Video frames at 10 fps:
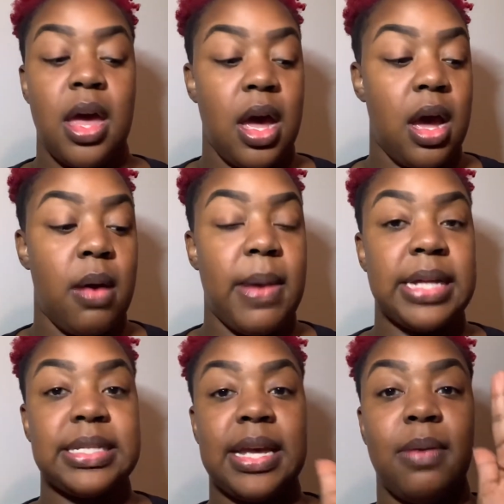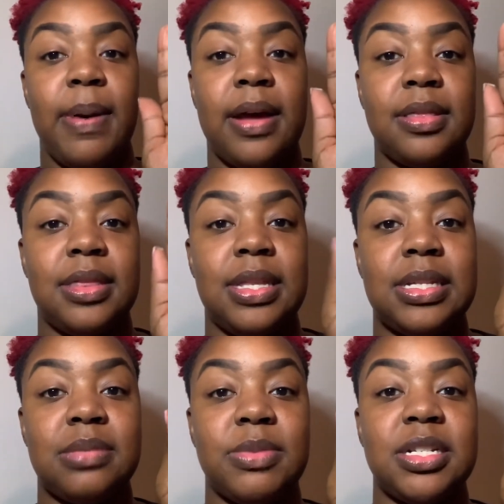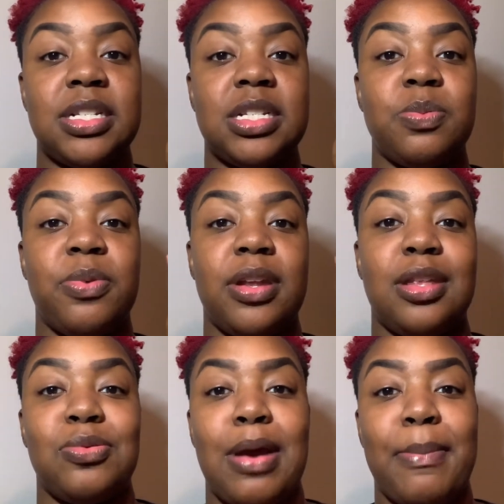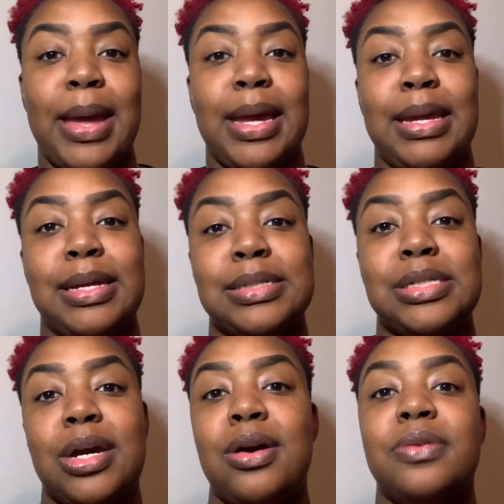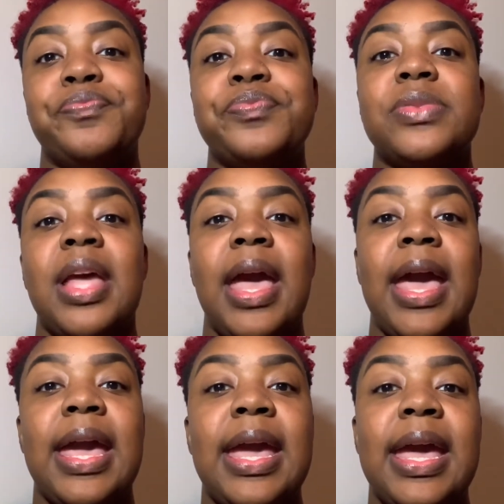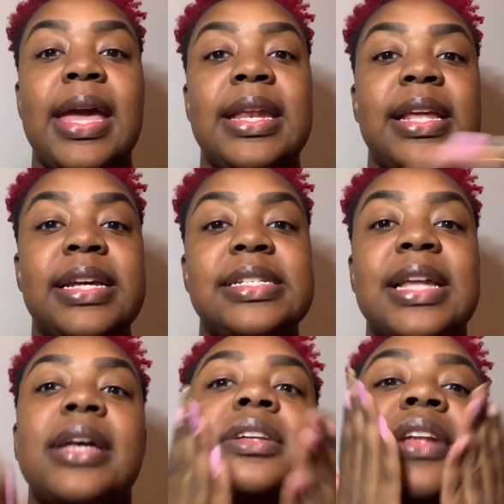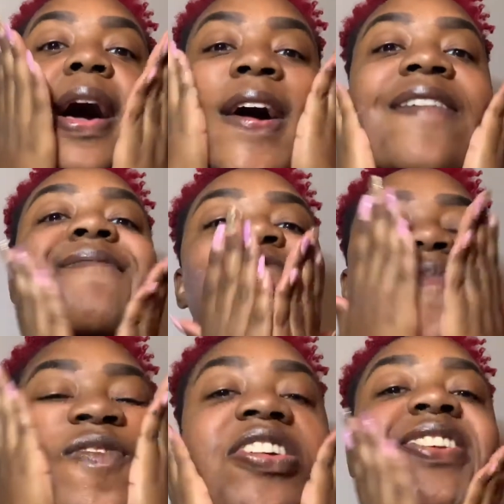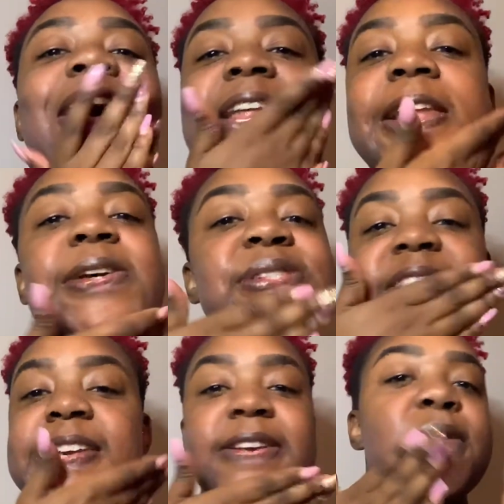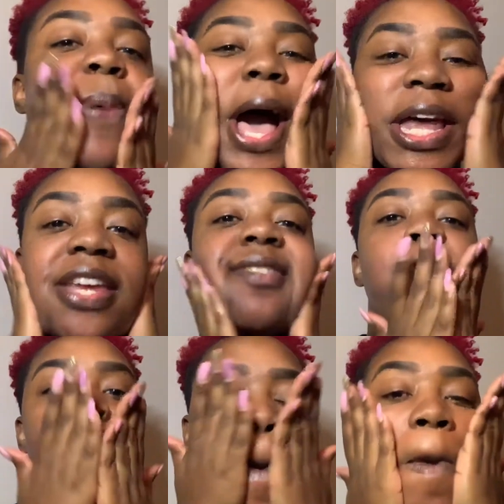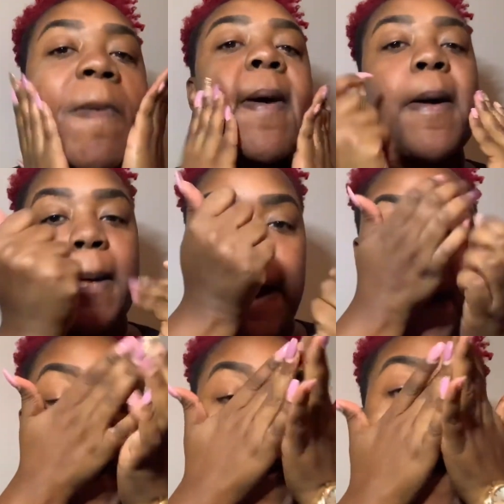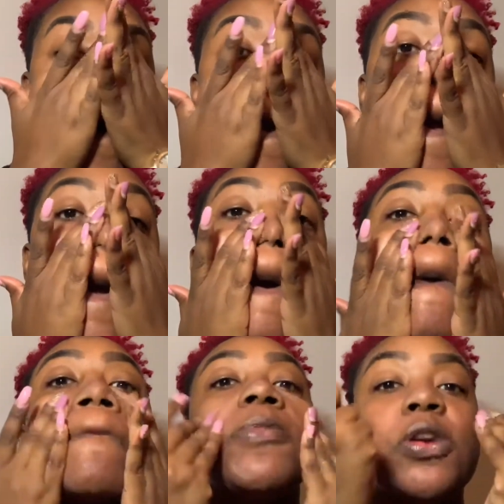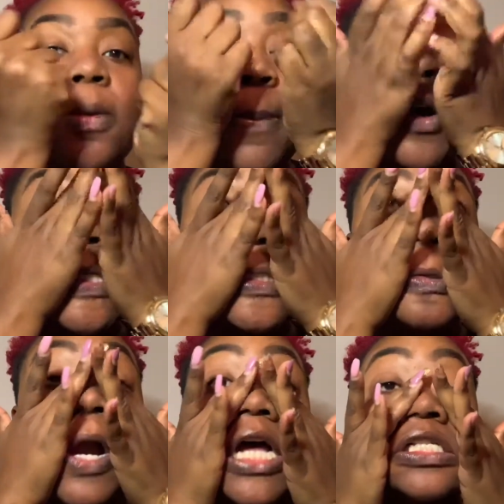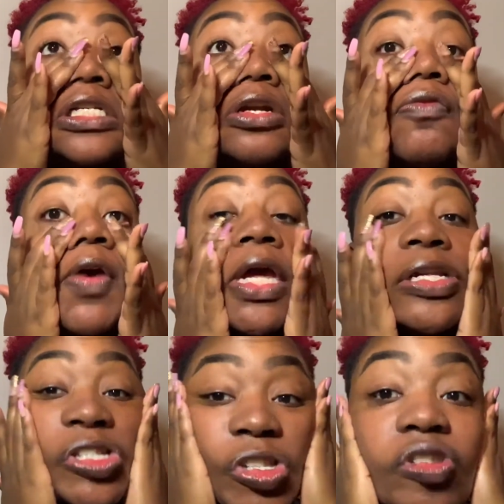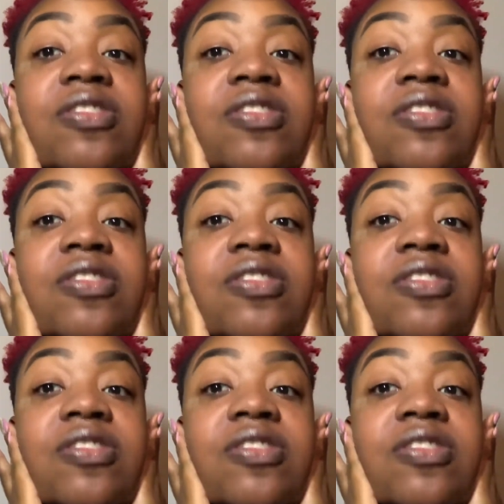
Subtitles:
I take about this much and spread it throughout my hands, y'all. And it's not a lot. You're not lotioning your body, okay? You're moisturizing your face.